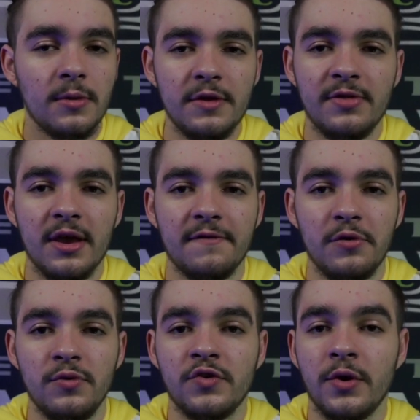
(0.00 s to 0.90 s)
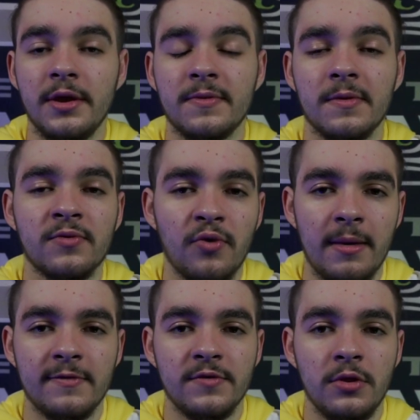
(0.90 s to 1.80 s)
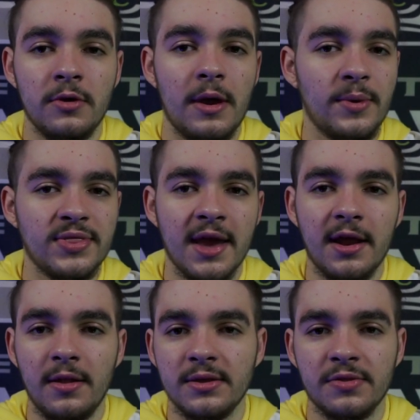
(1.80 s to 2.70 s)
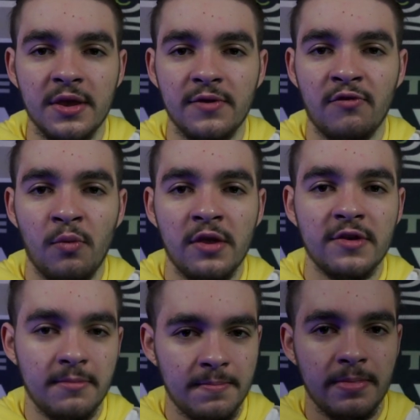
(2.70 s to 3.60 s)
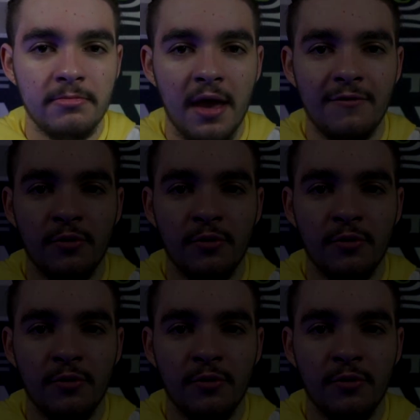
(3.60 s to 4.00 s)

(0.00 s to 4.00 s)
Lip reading: Leave a like if you enjoyed and subscribe if you're new. And with that, I'd like to thank you for watching. Have a